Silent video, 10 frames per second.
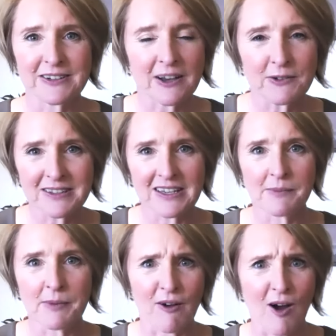I was thinking
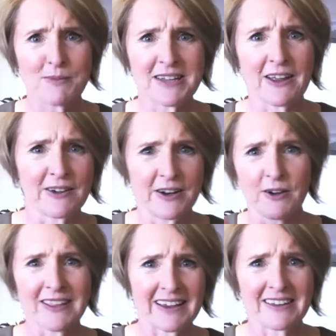about hot potato, you know,
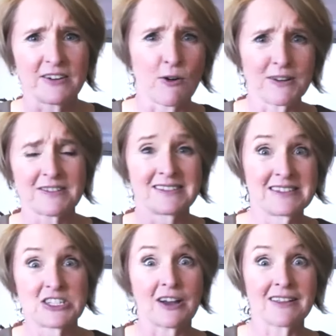like you're always
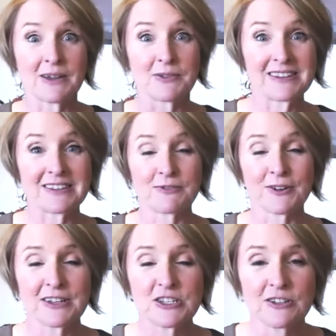juggling with these
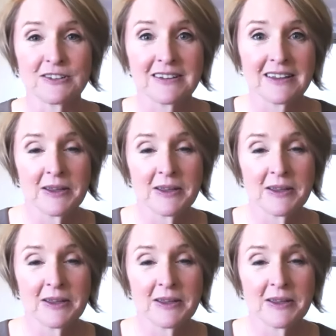difficult issues.